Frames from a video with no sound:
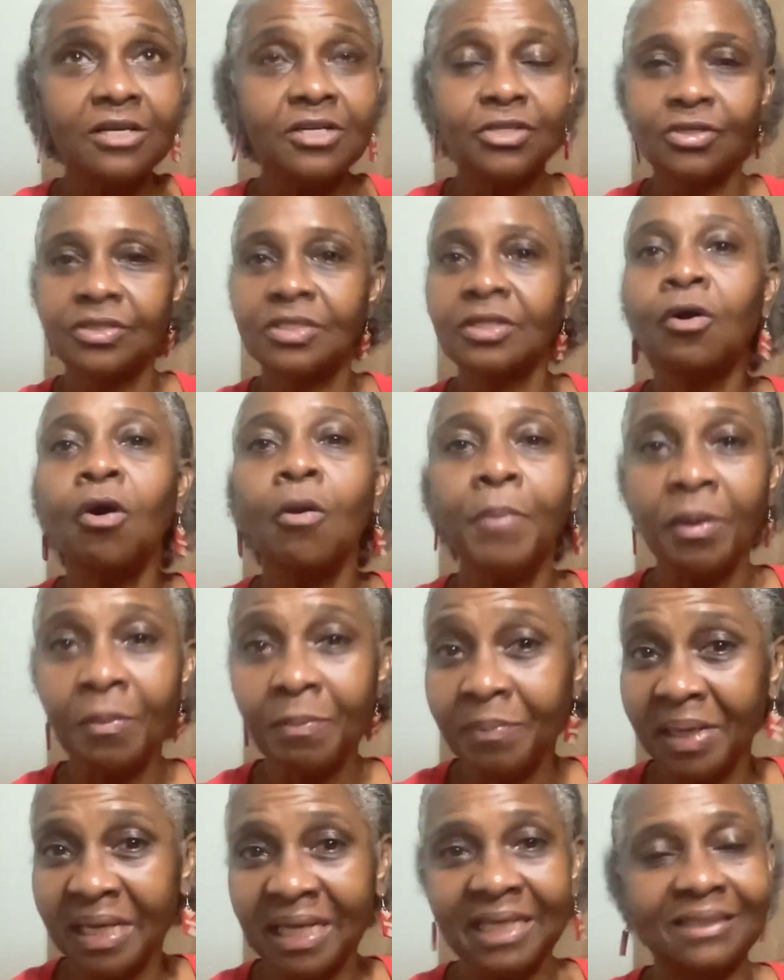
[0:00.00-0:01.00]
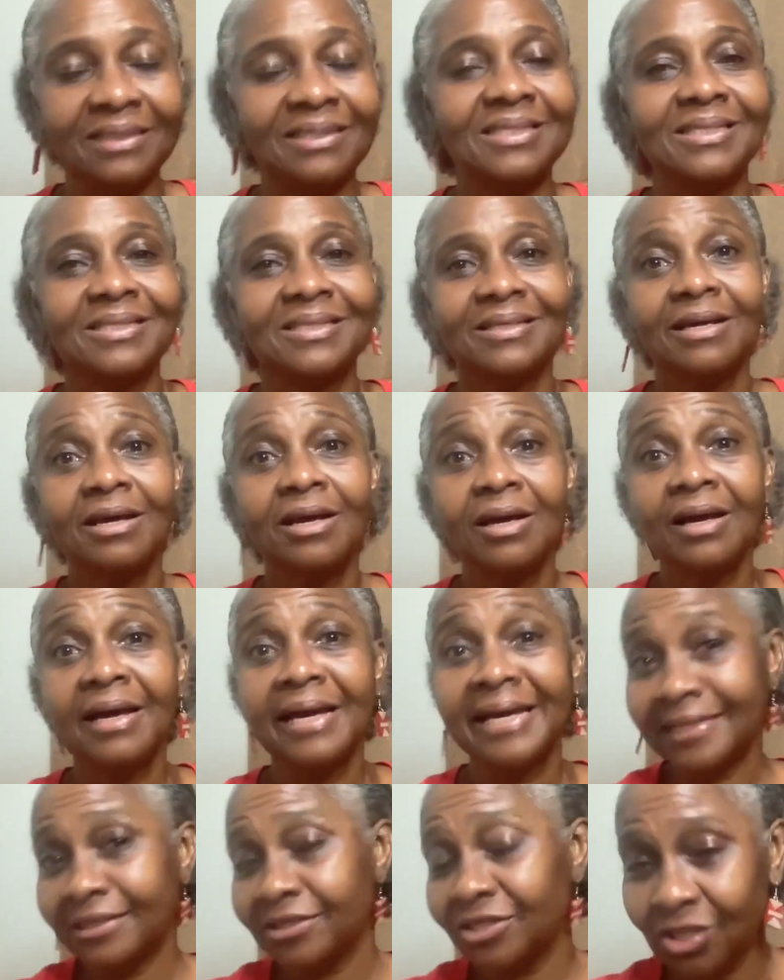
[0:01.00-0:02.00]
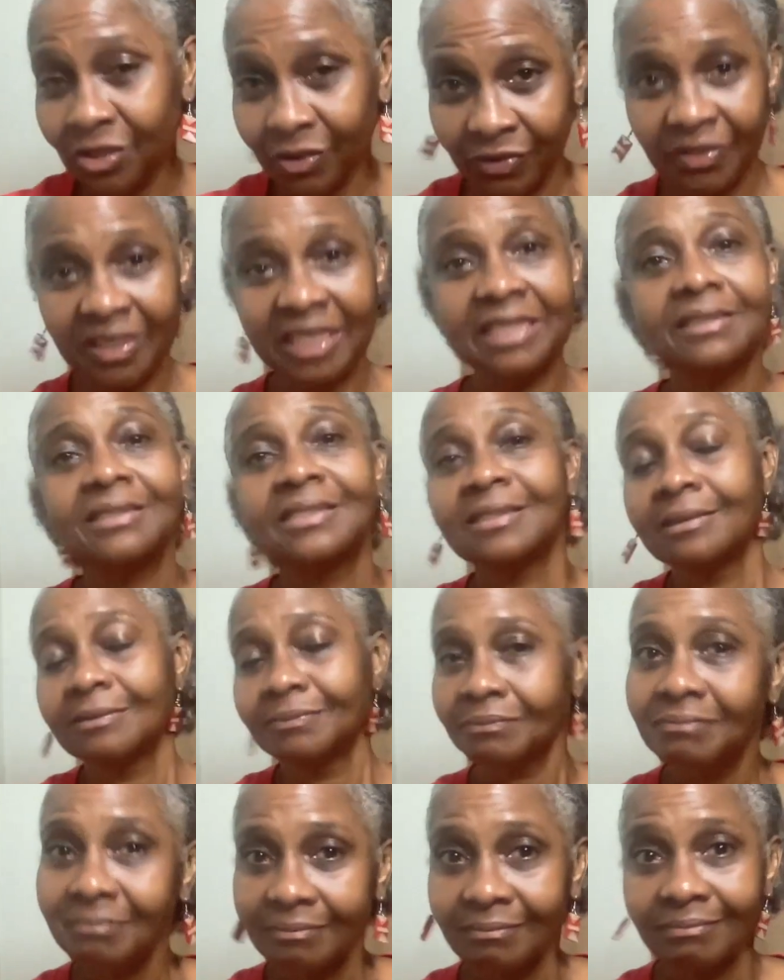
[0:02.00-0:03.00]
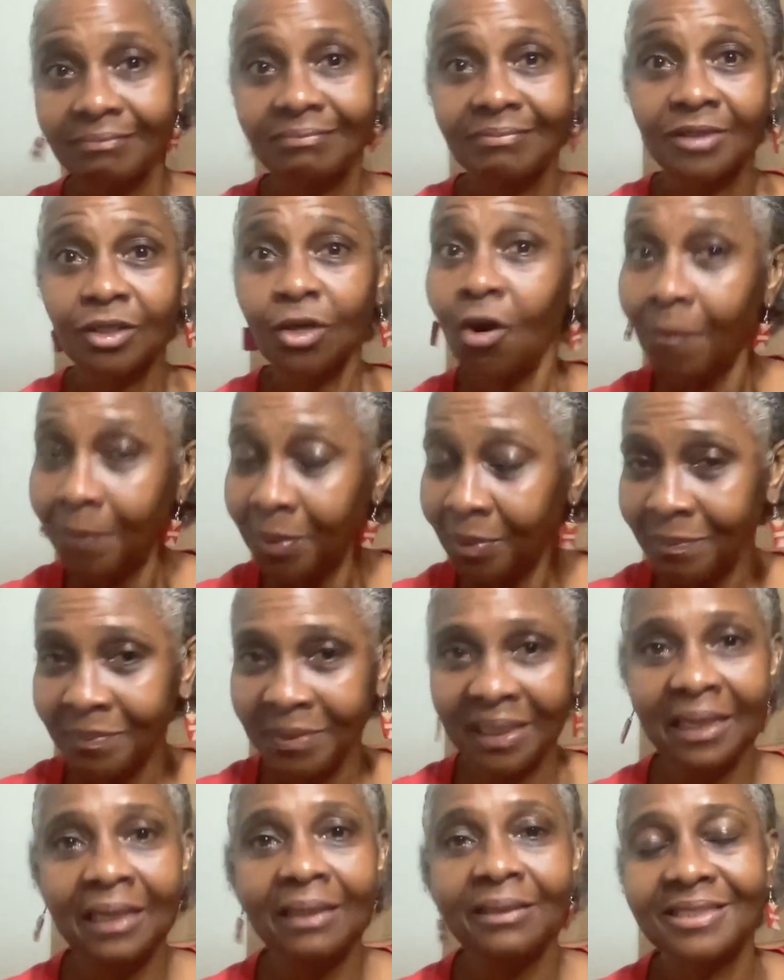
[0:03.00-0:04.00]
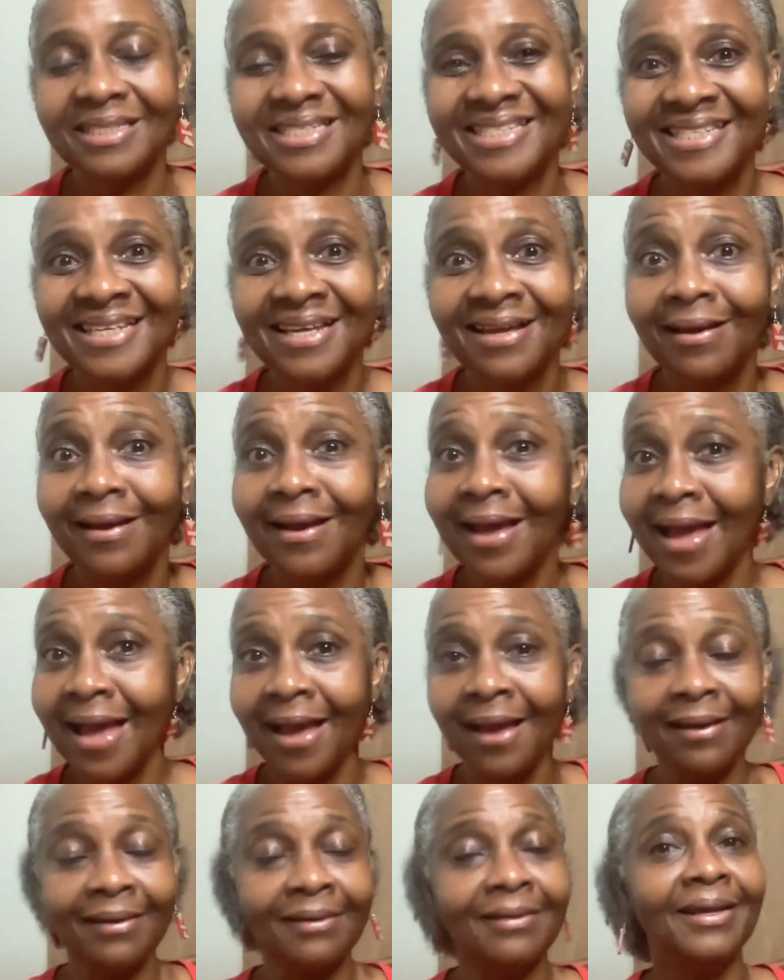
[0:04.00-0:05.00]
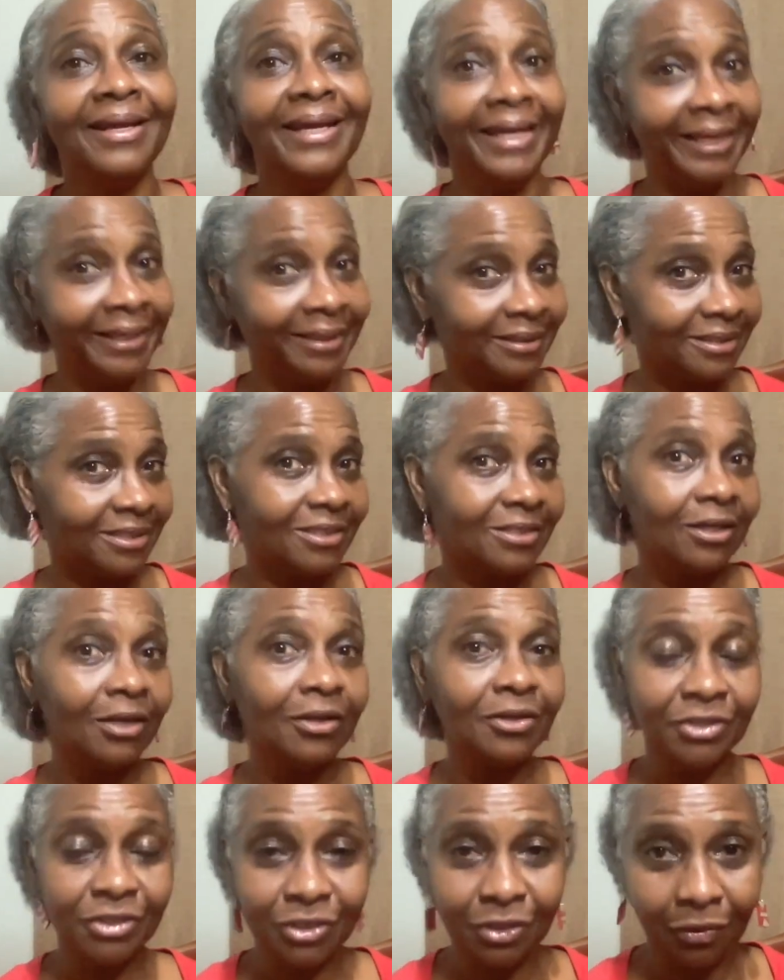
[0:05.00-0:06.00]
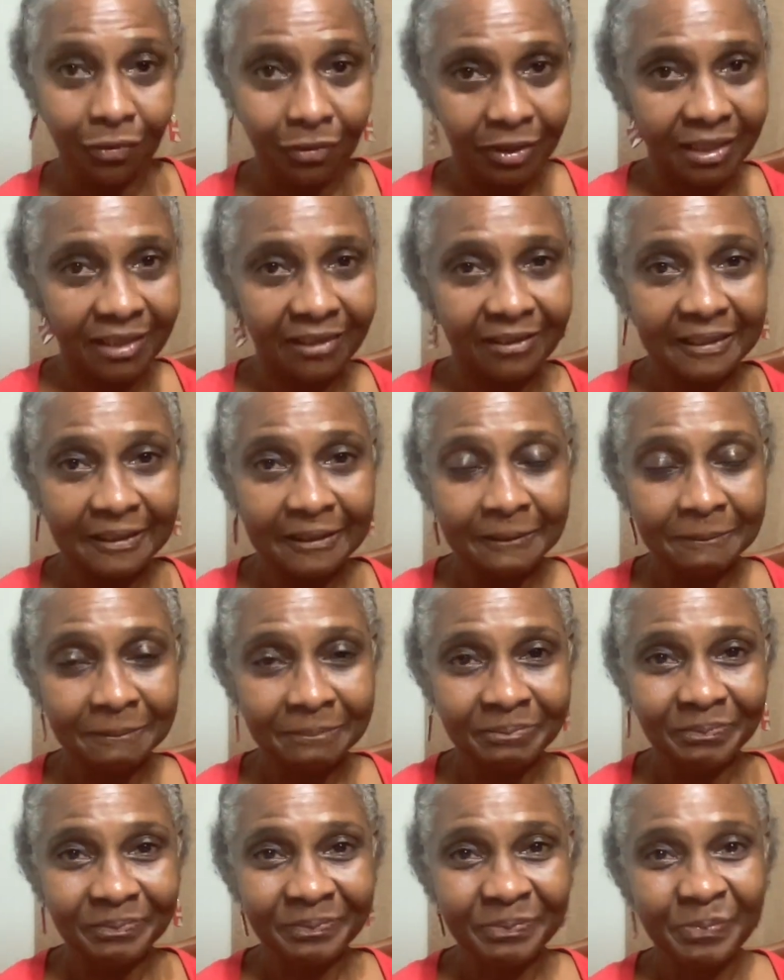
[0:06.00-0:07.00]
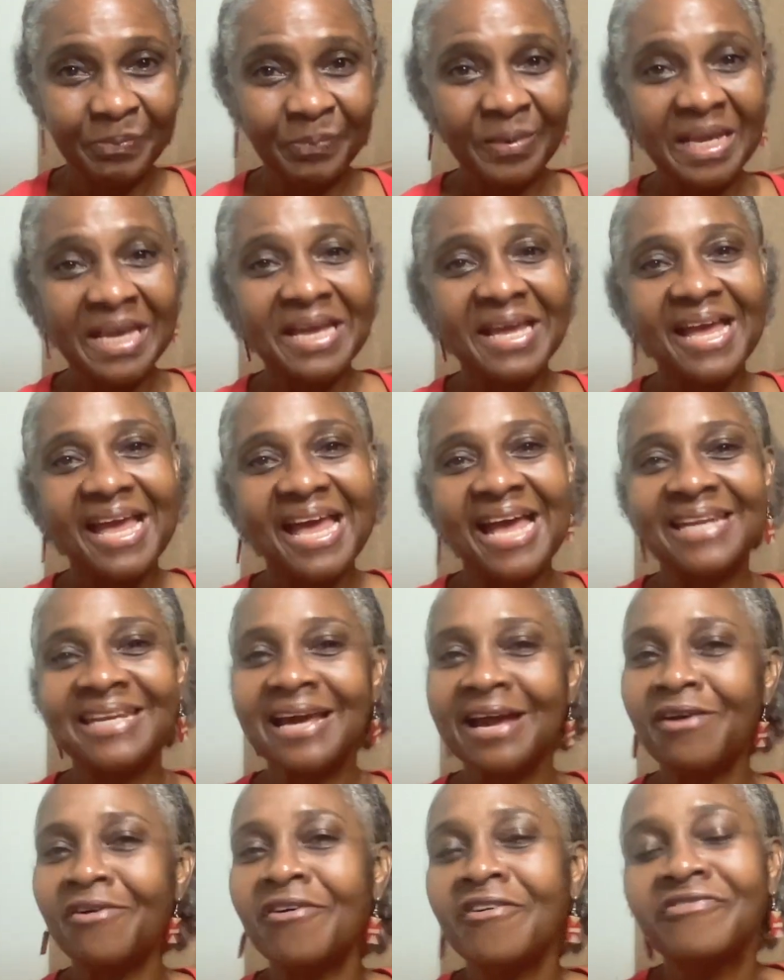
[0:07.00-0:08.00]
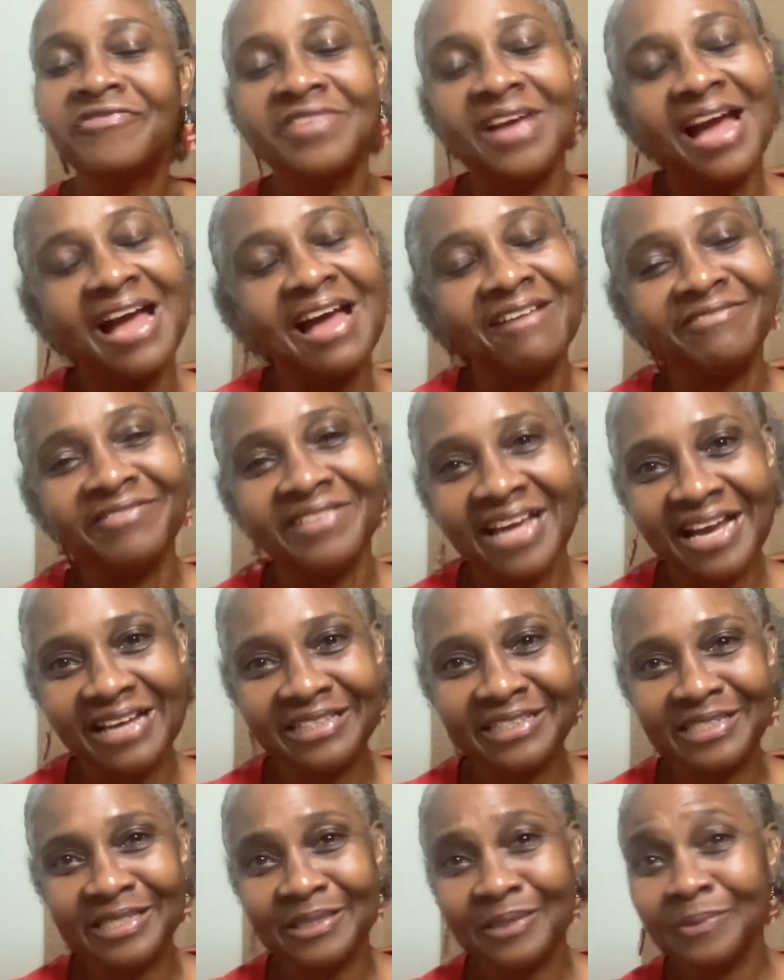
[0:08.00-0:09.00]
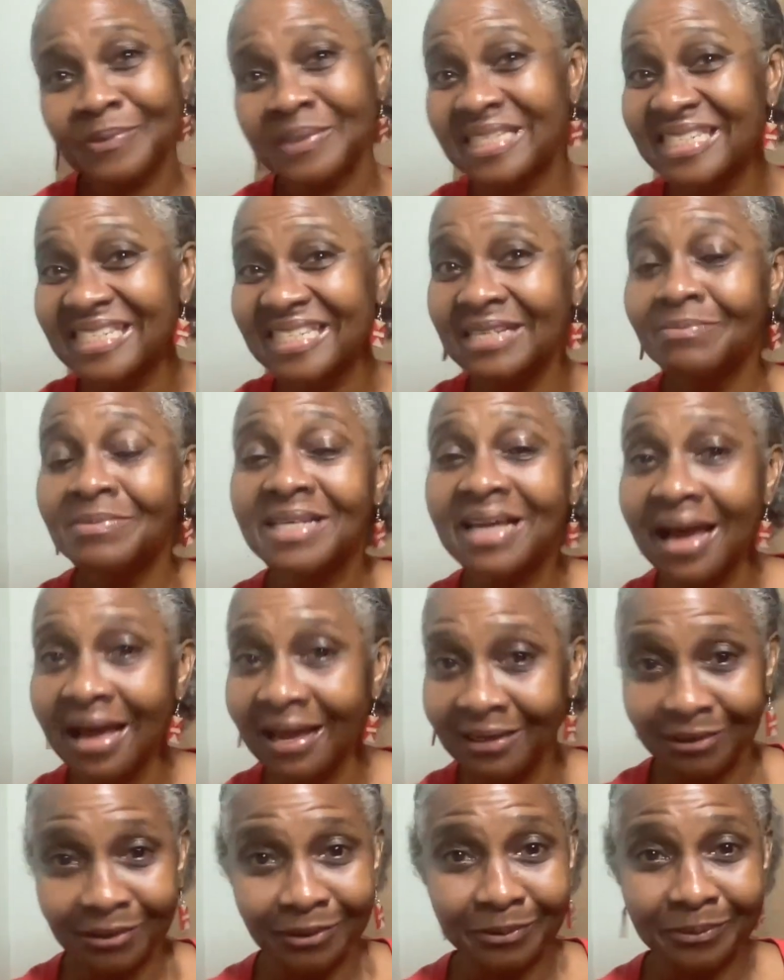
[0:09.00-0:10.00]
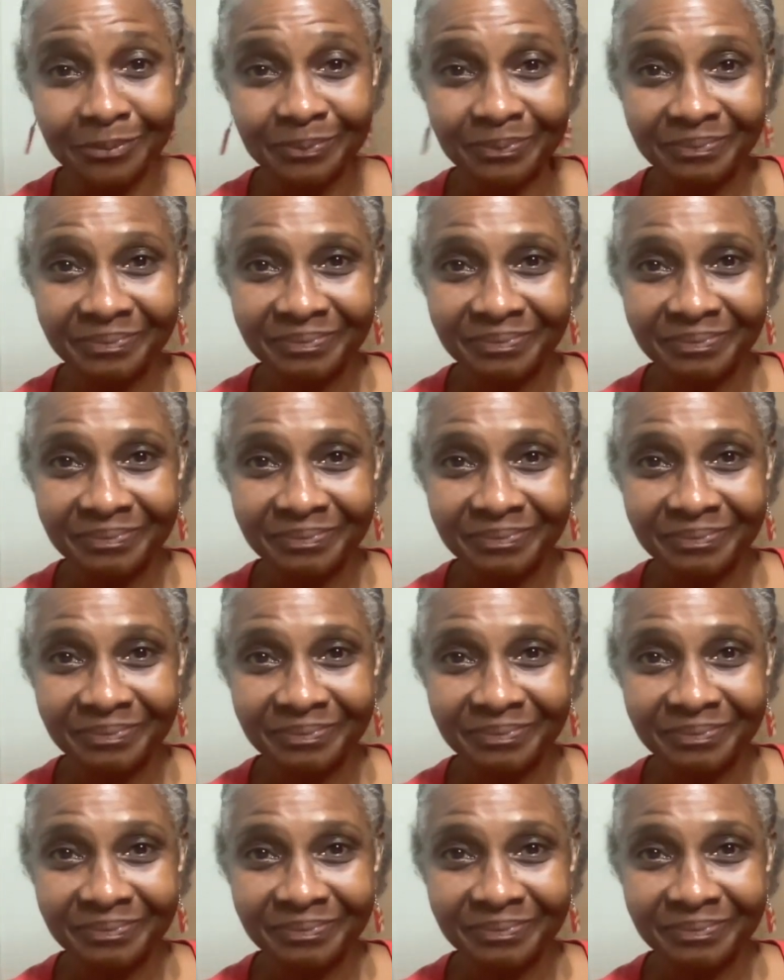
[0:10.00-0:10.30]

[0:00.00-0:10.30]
just a couple minutes, turn it, couple minutes, and it's done. And I often have that with steamed callaloo.